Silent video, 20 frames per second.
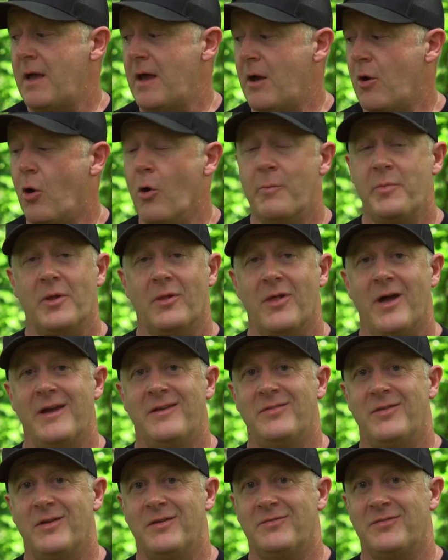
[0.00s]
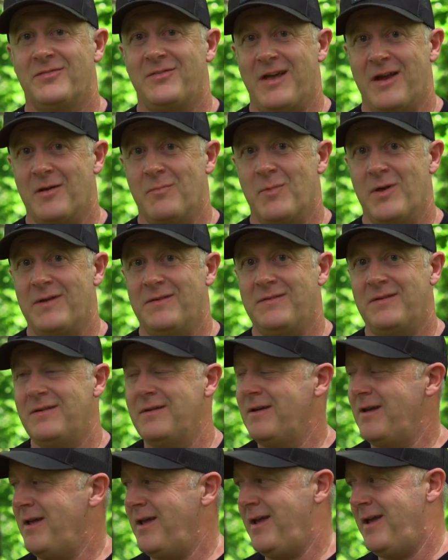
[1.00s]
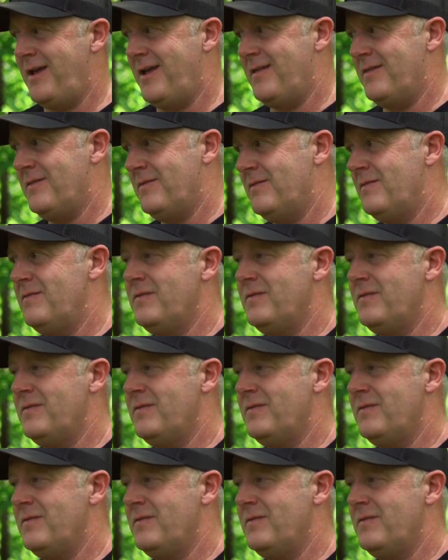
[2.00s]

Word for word: Hope you like this segment and